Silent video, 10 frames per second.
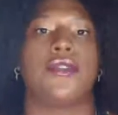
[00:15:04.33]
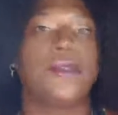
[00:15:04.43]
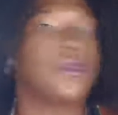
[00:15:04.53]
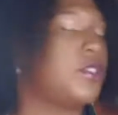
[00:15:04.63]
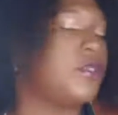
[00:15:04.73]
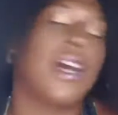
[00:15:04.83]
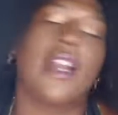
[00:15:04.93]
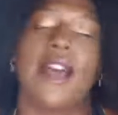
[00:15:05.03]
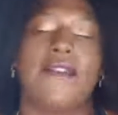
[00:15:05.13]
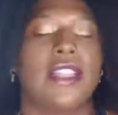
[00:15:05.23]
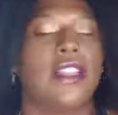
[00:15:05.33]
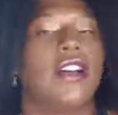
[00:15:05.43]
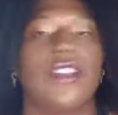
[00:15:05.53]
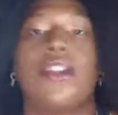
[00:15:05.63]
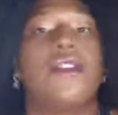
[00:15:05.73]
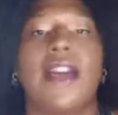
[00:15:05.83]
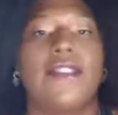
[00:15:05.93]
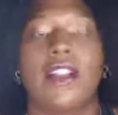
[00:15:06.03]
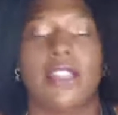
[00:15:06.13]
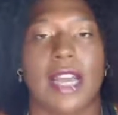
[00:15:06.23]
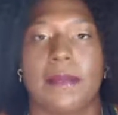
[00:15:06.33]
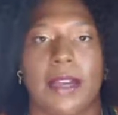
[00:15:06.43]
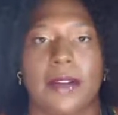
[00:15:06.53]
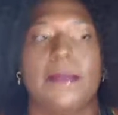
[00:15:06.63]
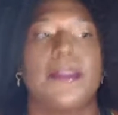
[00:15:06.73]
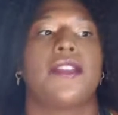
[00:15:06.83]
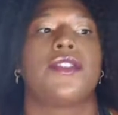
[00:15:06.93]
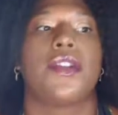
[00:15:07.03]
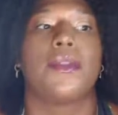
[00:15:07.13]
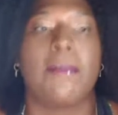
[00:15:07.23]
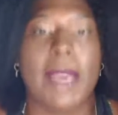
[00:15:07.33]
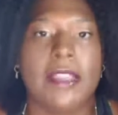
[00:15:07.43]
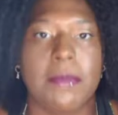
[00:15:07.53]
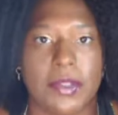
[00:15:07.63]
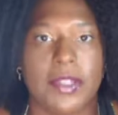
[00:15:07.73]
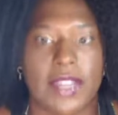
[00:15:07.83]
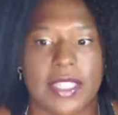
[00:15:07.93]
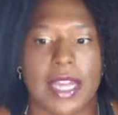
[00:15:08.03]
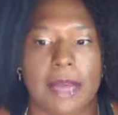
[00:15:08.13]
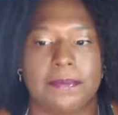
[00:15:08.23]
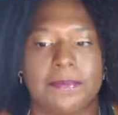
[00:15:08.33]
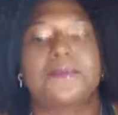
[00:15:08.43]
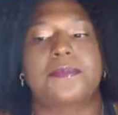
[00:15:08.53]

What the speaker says: You don't have a long time here. So make the most of this time.